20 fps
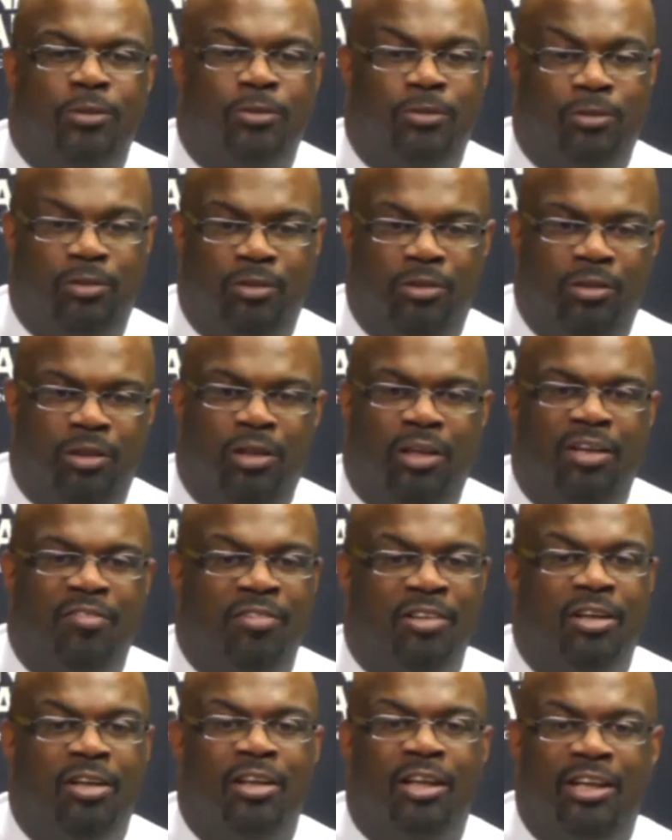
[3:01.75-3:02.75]
the
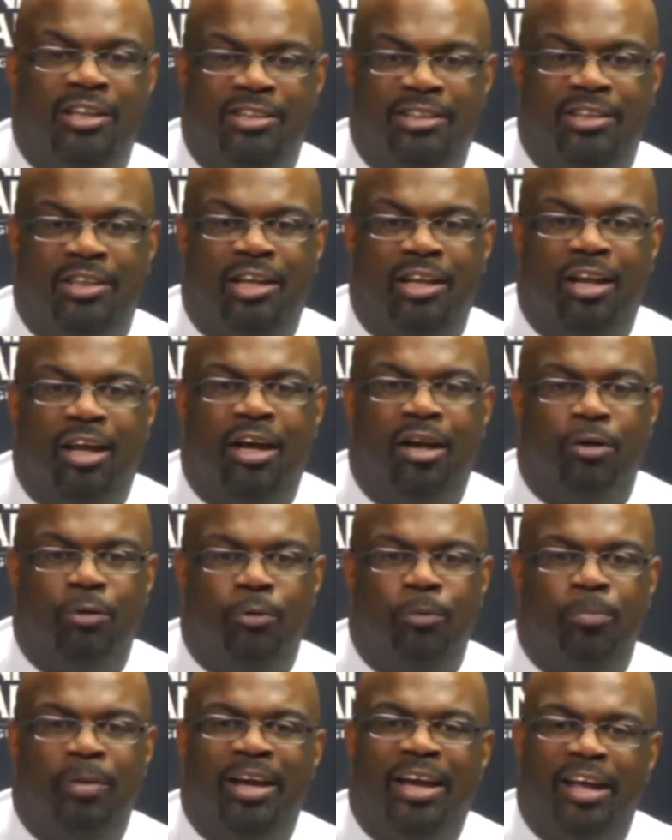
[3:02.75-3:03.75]
11 young ladies in that
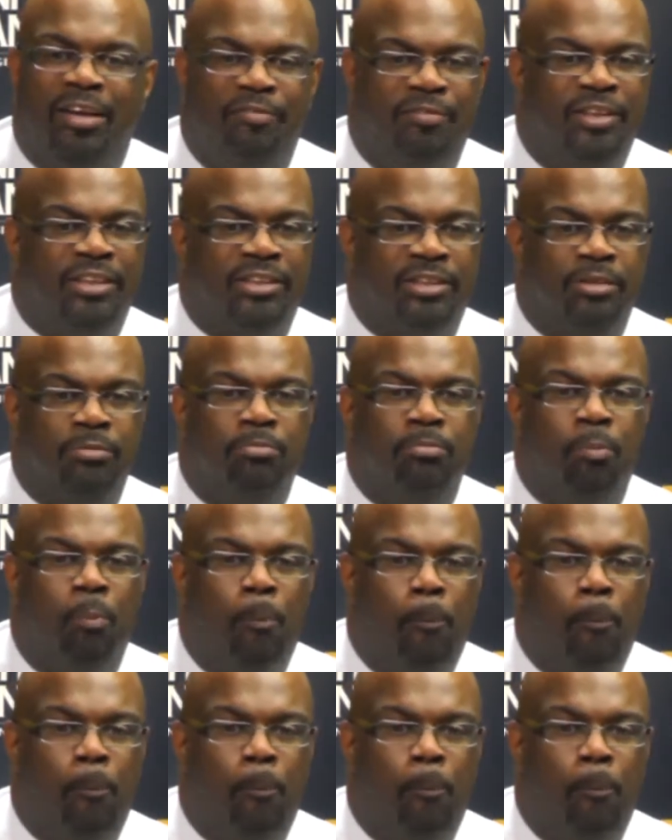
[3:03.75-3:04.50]
locker room, they got to fix it.